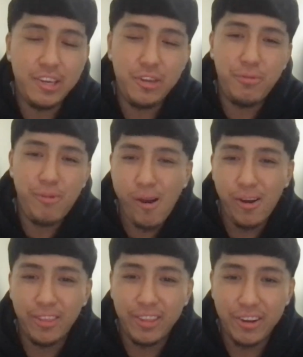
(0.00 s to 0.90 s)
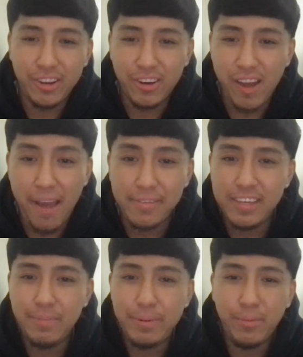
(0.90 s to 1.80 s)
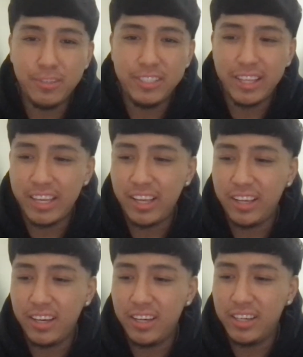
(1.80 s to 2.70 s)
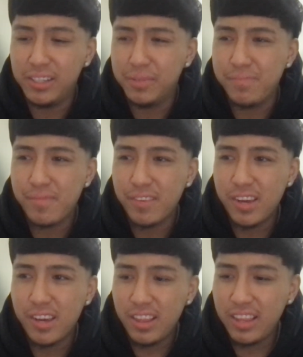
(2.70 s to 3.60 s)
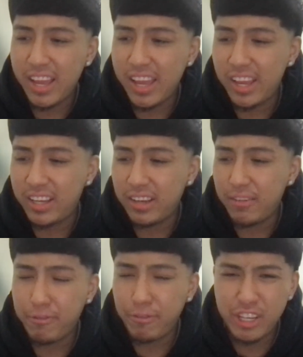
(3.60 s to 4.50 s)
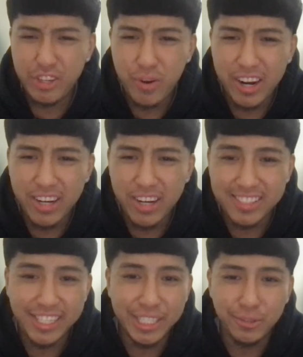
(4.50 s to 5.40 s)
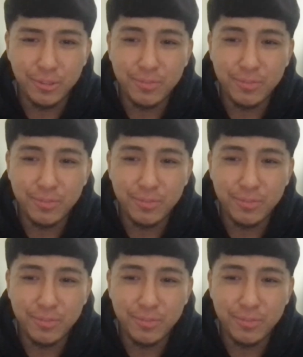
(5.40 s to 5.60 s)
you want on there. I've seen people selling like freeze-dried Skittles,